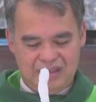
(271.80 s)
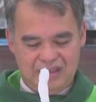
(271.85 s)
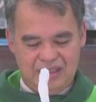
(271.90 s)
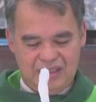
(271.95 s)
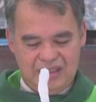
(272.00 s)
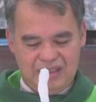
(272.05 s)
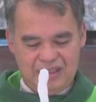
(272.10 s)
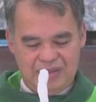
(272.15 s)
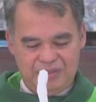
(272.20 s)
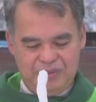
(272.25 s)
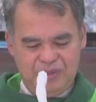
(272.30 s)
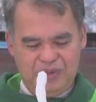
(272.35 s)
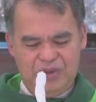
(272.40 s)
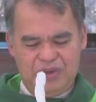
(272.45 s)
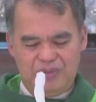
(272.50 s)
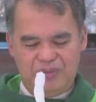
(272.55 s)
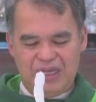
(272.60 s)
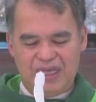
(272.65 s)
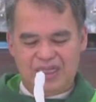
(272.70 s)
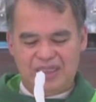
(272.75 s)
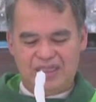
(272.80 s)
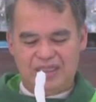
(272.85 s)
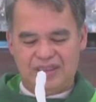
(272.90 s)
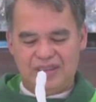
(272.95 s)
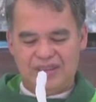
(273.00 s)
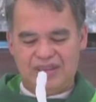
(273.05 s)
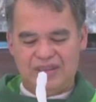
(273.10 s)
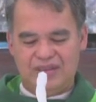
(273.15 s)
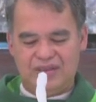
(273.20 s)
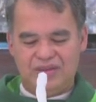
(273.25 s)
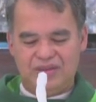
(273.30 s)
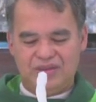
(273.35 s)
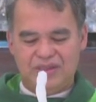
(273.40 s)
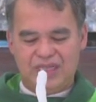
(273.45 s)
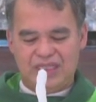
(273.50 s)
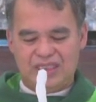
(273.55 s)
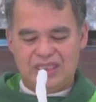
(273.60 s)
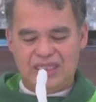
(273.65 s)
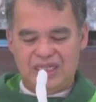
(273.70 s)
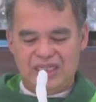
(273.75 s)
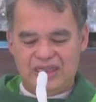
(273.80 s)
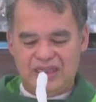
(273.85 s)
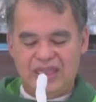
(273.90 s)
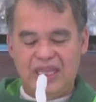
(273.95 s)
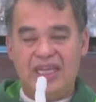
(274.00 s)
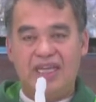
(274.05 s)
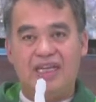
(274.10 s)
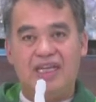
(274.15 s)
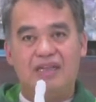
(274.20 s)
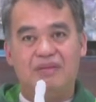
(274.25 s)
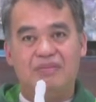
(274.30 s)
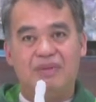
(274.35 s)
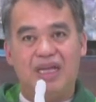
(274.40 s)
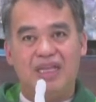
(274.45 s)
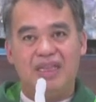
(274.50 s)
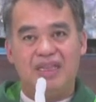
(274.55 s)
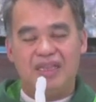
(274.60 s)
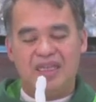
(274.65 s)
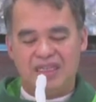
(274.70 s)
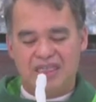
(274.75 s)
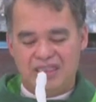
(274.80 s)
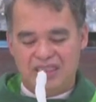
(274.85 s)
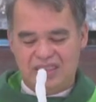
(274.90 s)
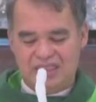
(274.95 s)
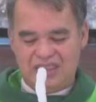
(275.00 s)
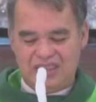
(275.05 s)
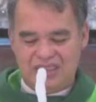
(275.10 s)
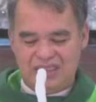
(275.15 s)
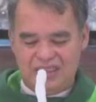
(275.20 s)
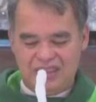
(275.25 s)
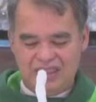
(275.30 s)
is a poor man who does not take advantage